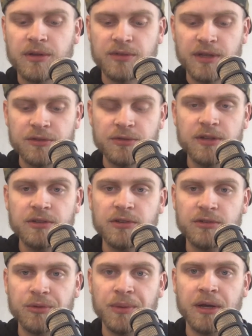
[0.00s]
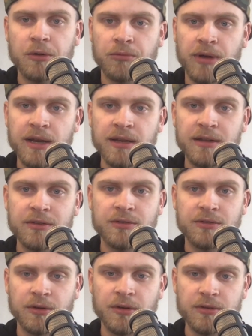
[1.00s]
essentially just doing a radius
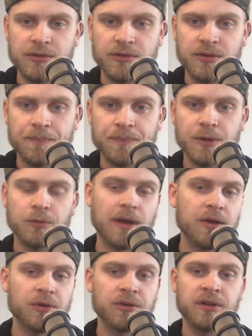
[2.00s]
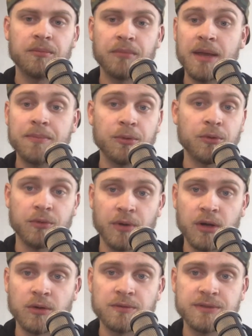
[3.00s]
search around Maple
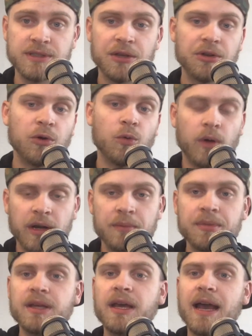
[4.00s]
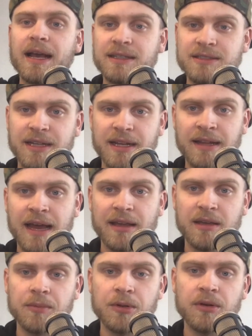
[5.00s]
Groves. You don't want to be exiting that
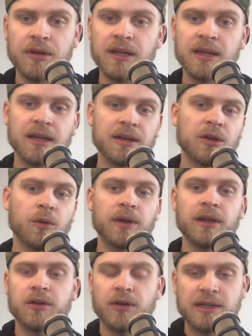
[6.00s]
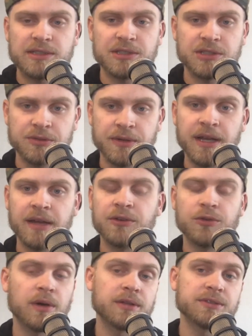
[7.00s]
community and going across the street
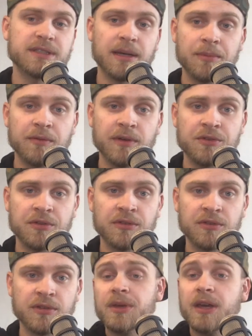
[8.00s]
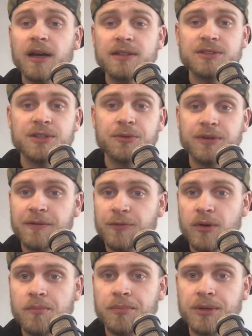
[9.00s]
into other subdivisions because they're
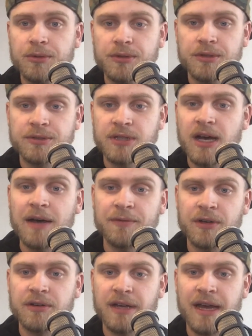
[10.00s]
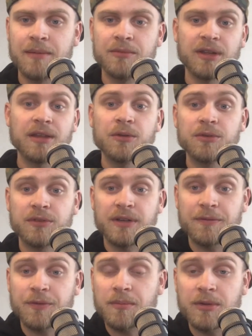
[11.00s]
different builders oftentimes that use
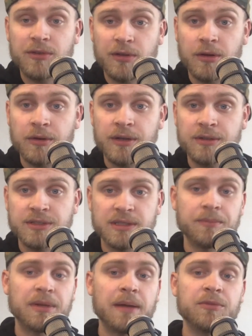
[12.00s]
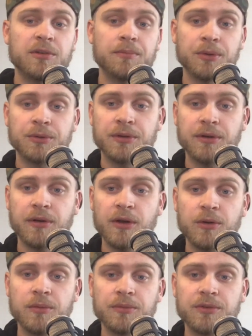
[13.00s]
different materials sometimes to build their
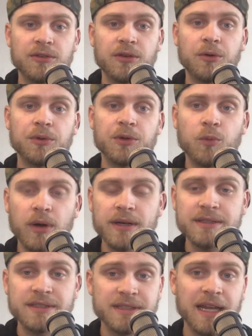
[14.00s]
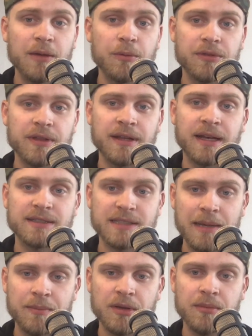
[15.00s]
homes. So you want to stay within that
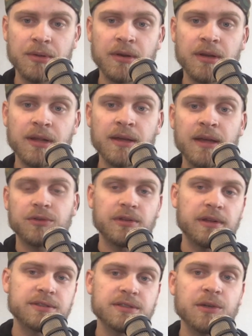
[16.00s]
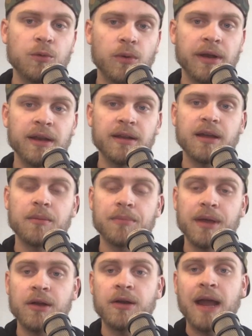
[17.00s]
same community, essentially wanting to
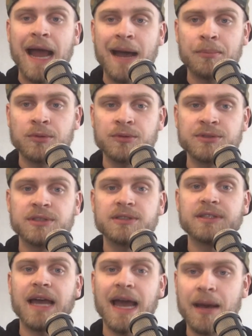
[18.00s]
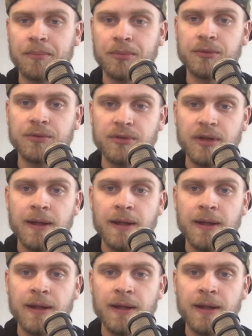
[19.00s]
compare apples to apples.